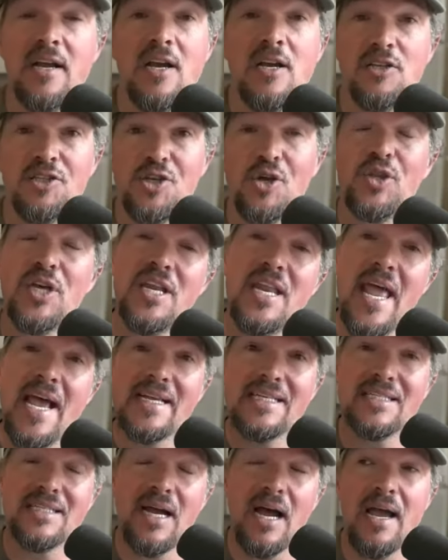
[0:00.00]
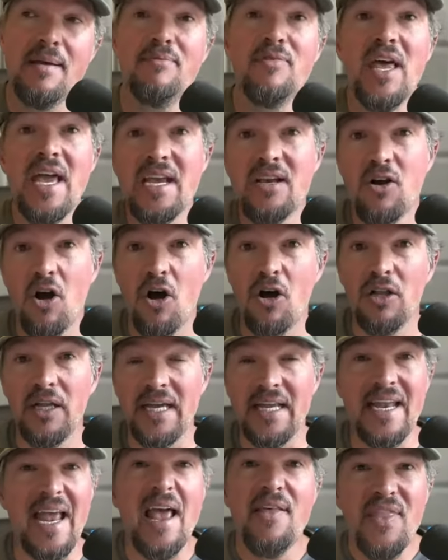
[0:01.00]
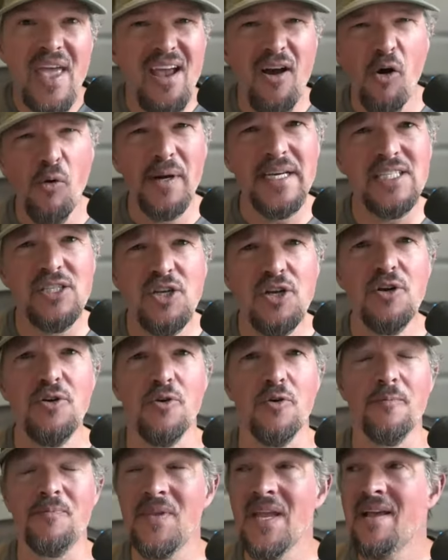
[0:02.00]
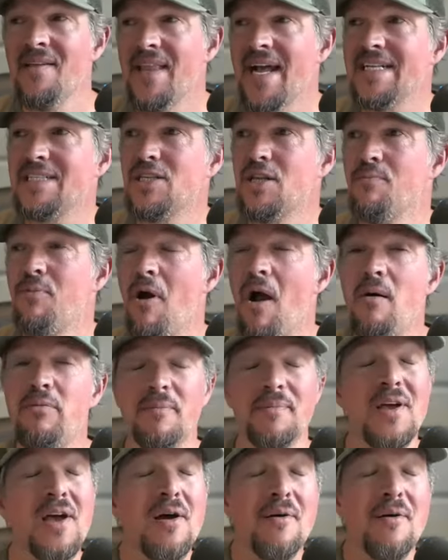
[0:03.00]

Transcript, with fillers: So the next time they call in, and they always do, that's the problem.